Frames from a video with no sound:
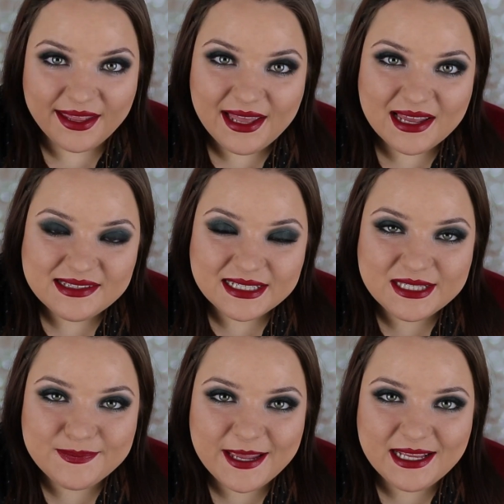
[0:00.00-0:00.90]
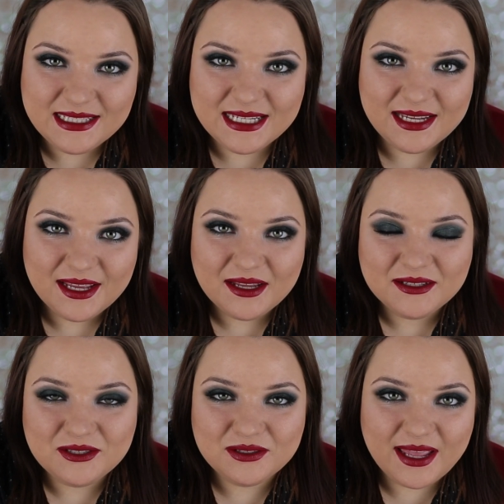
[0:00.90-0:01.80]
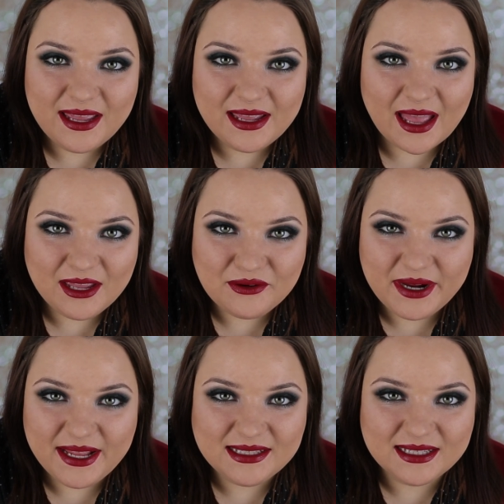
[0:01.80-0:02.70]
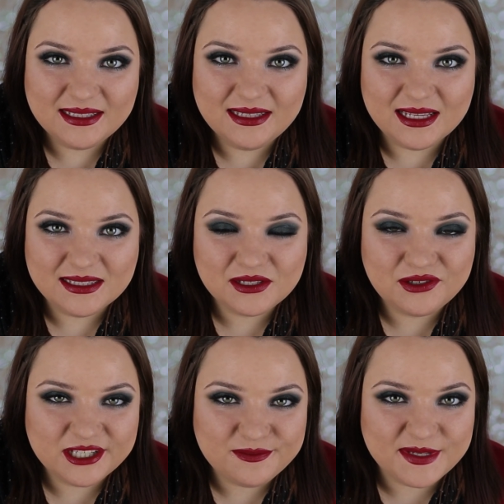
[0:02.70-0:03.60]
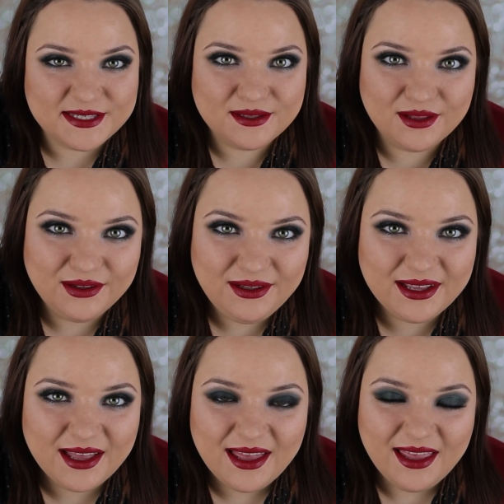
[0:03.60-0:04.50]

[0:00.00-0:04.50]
Hi guys, it's Peitee. Today I created this Christmas look.